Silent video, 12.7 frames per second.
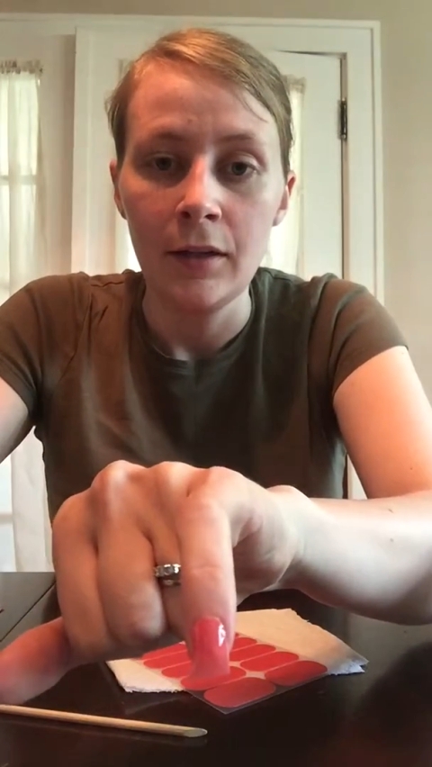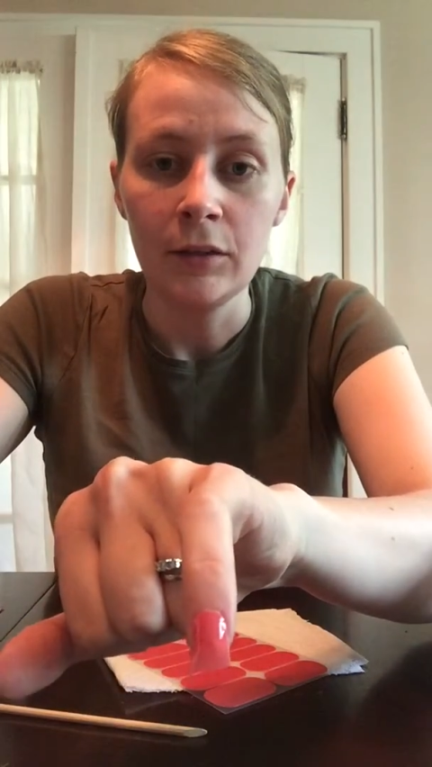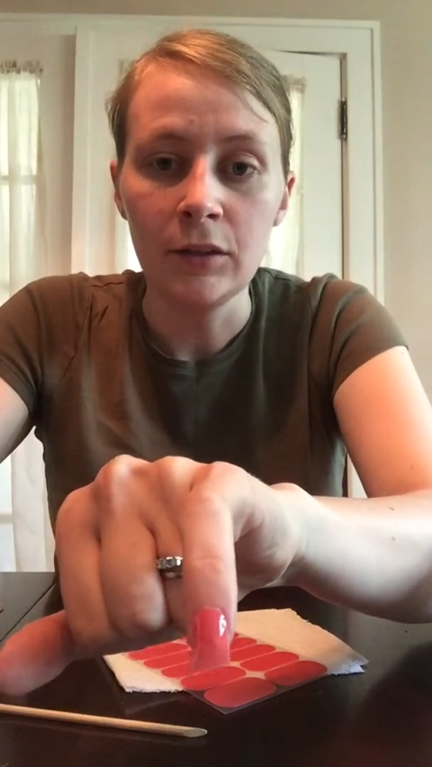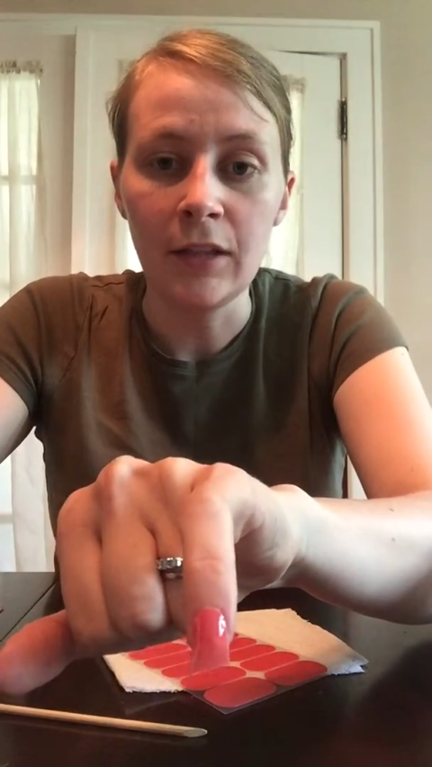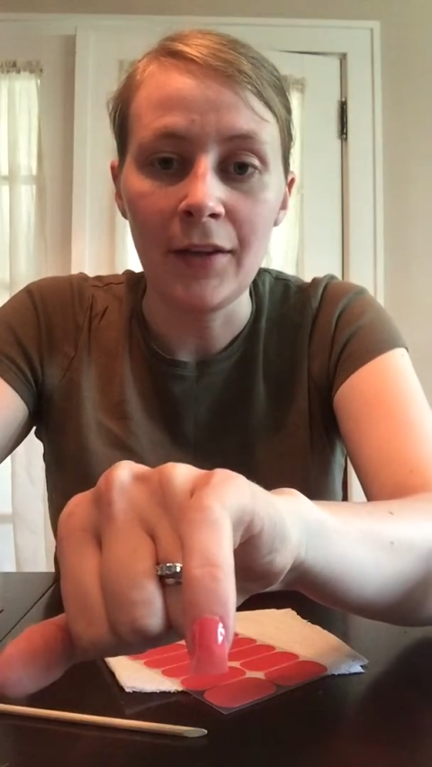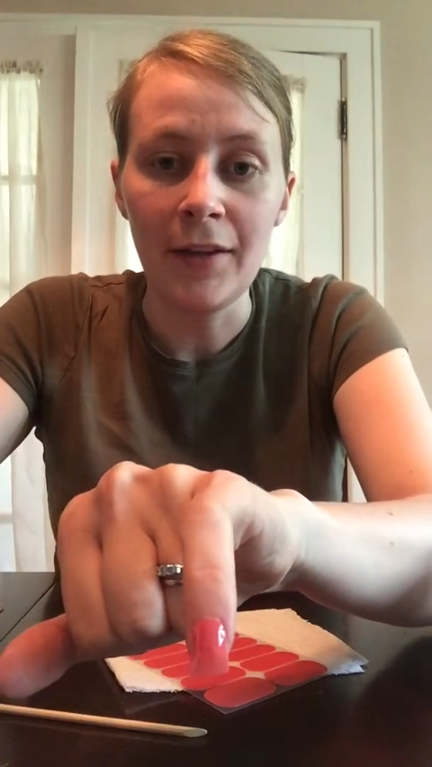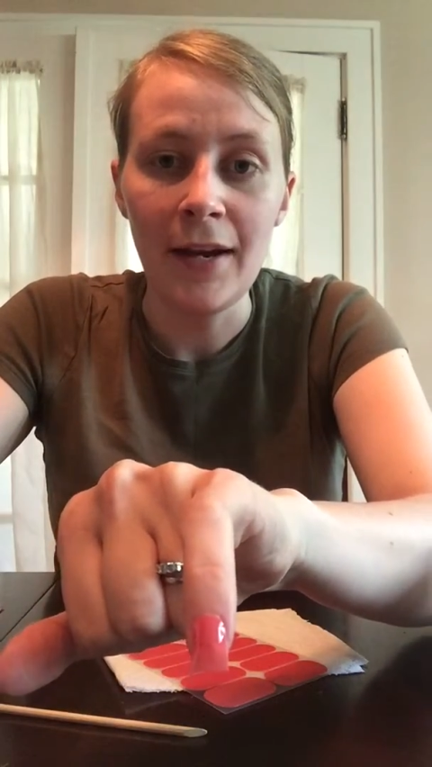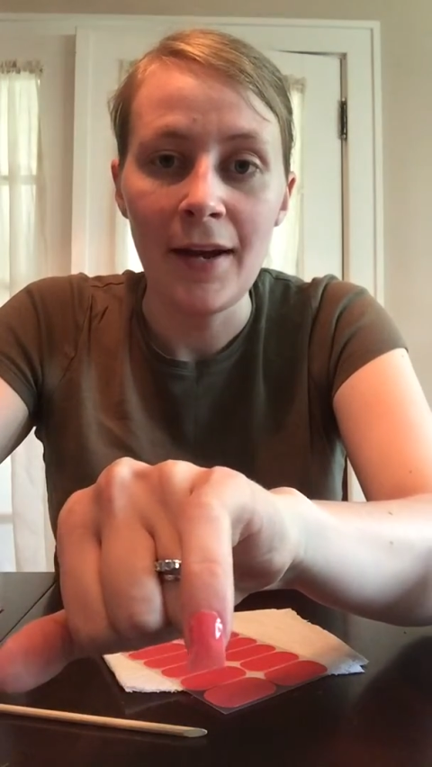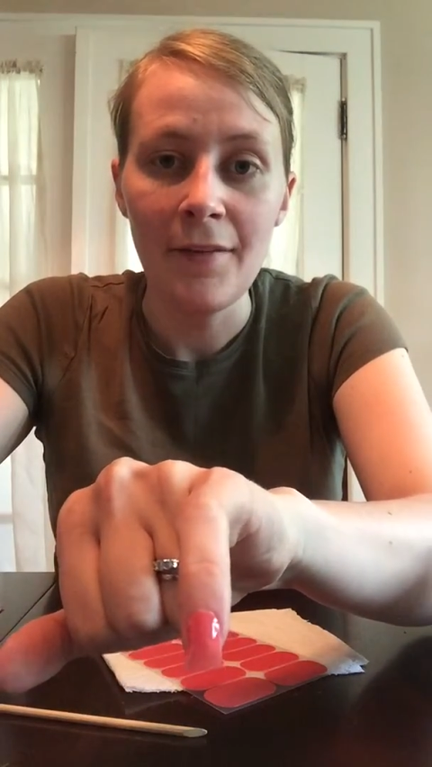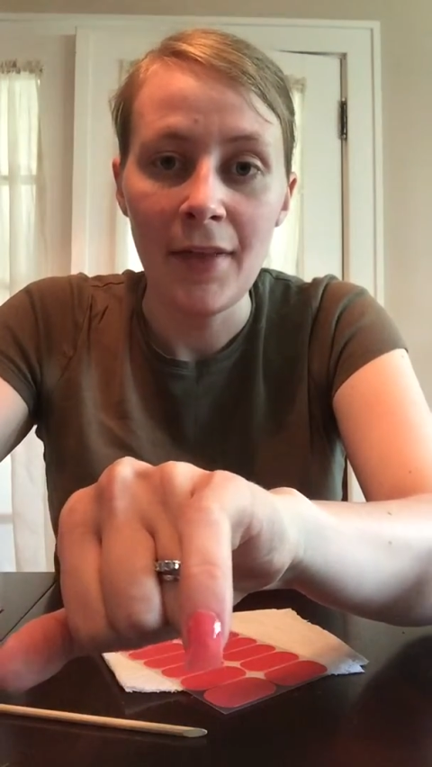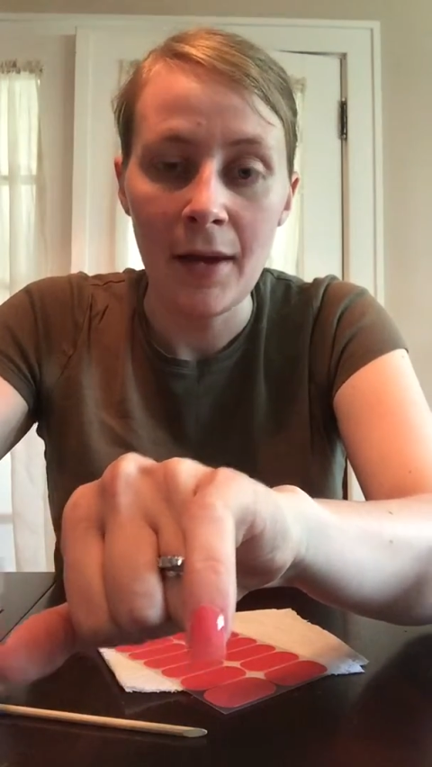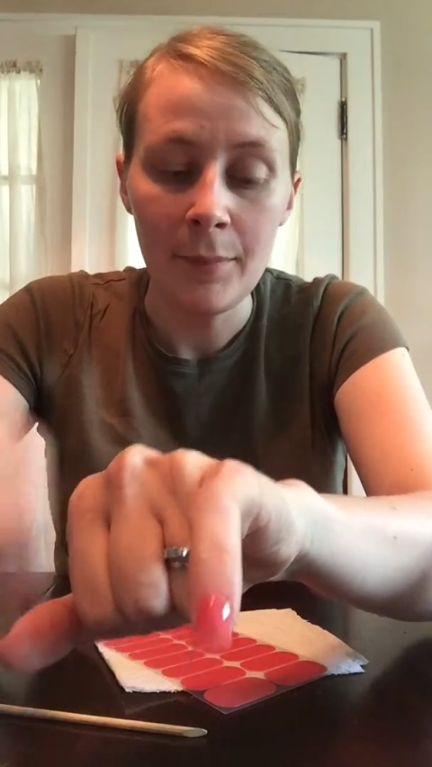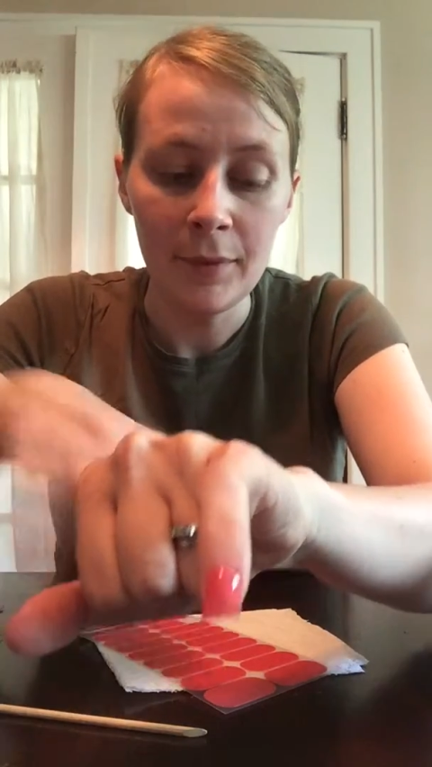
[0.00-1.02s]
So now that I
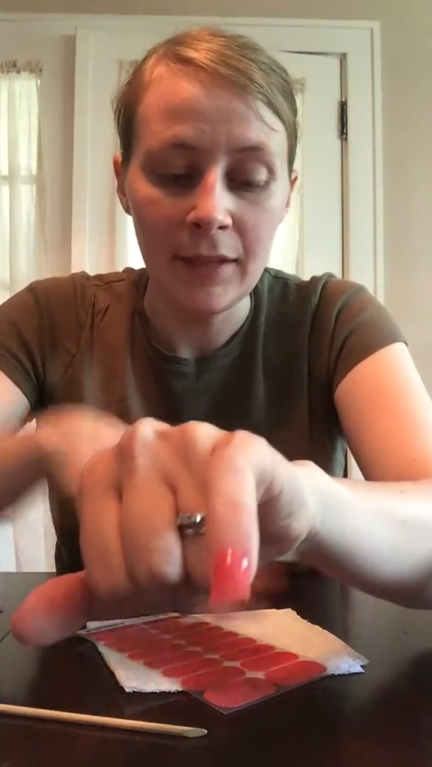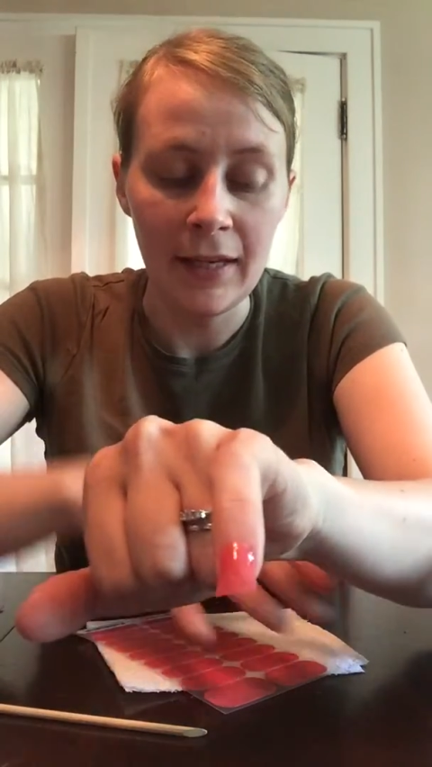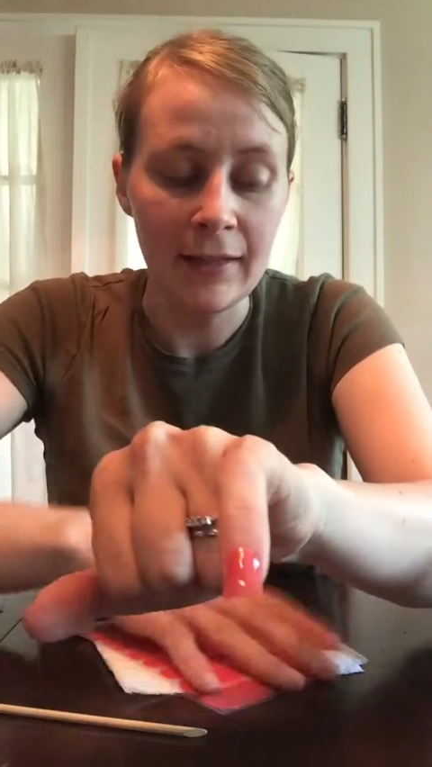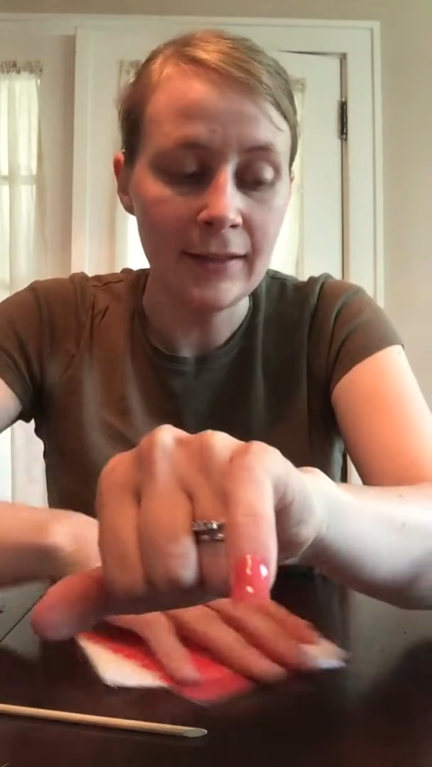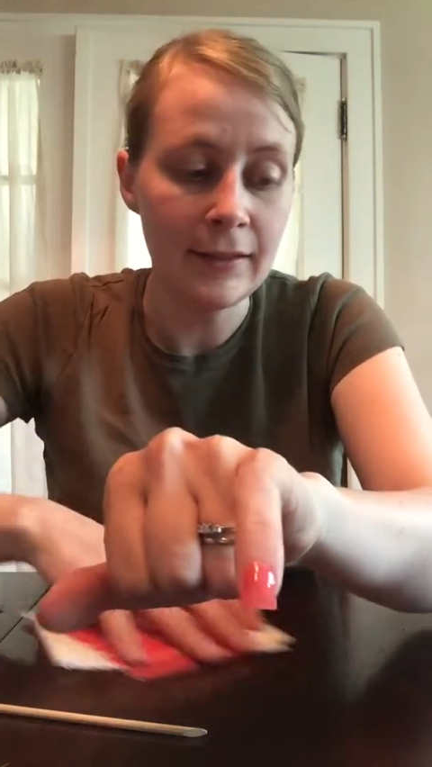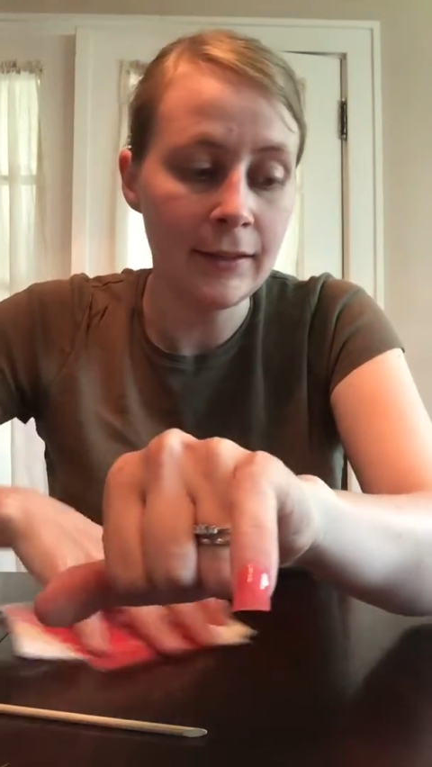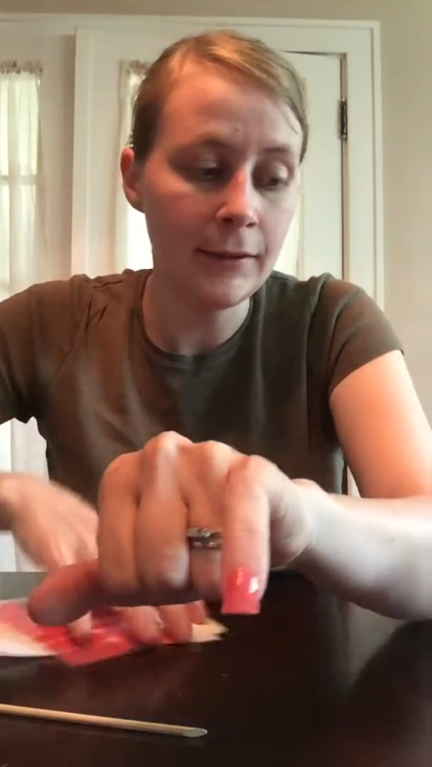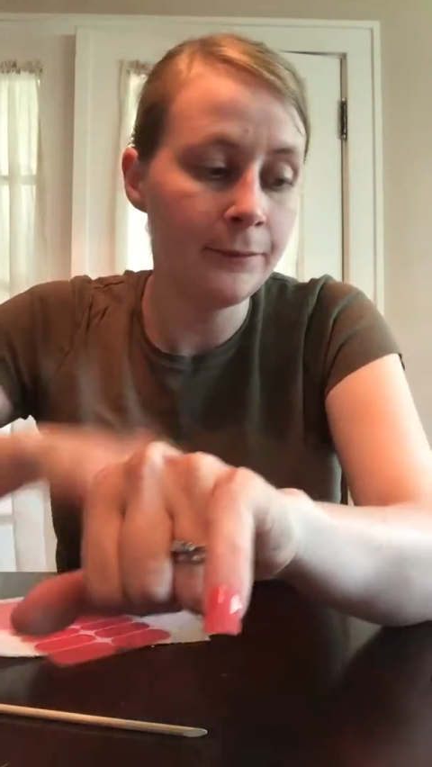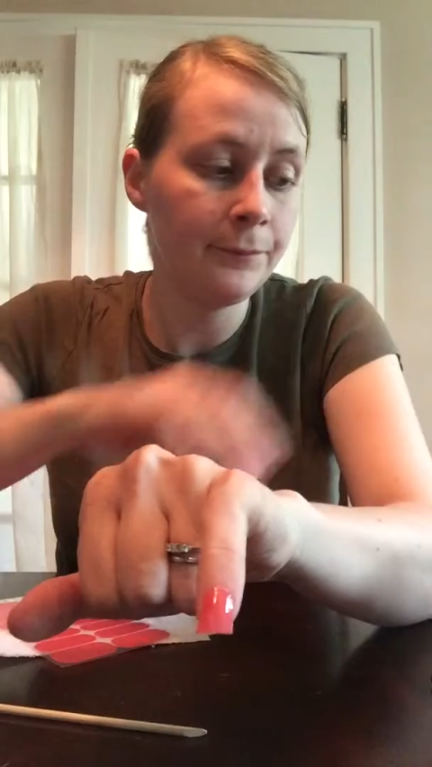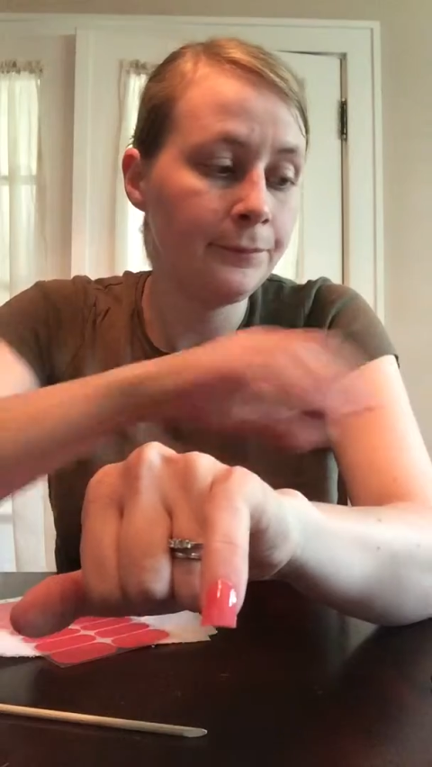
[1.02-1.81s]
have that placed,